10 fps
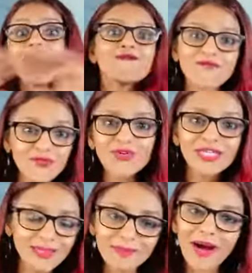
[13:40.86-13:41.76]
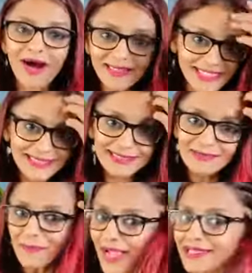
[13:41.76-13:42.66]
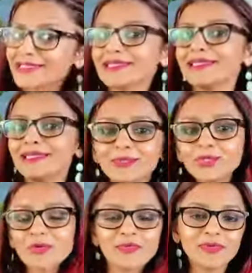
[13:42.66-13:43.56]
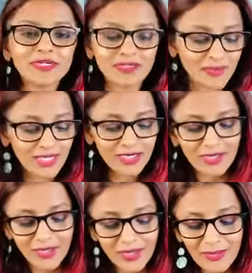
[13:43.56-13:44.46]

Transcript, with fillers: every article, magazine, newspaper, uh,